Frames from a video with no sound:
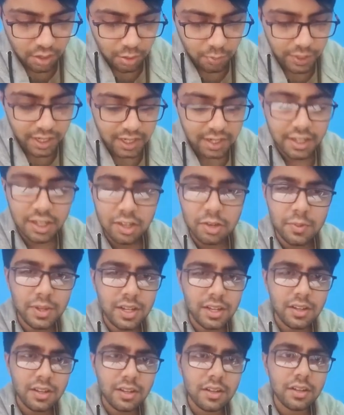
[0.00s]
but it will
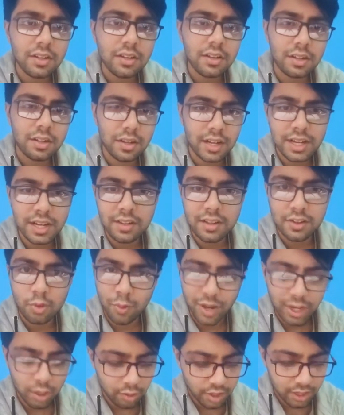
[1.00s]
be
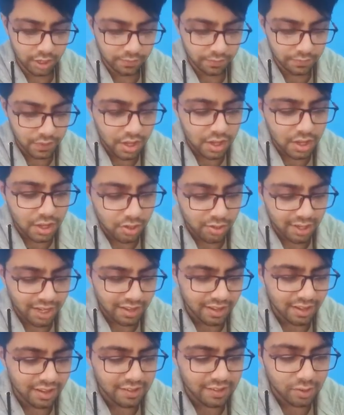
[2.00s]
HY only. So yeah,
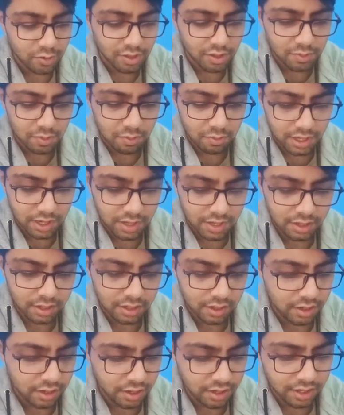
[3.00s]
just you have to remember it's a
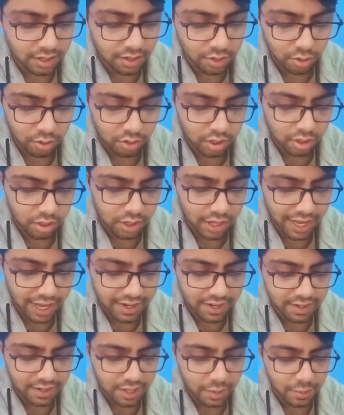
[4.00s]
Turner HO
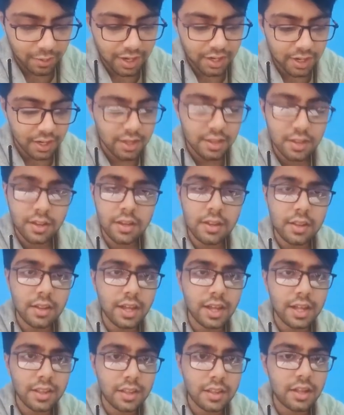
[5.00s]
and it's MRKH, it's
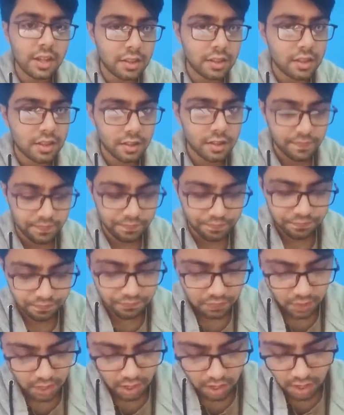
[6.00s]
HH.
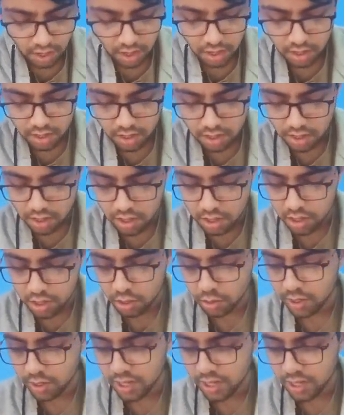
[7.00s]
So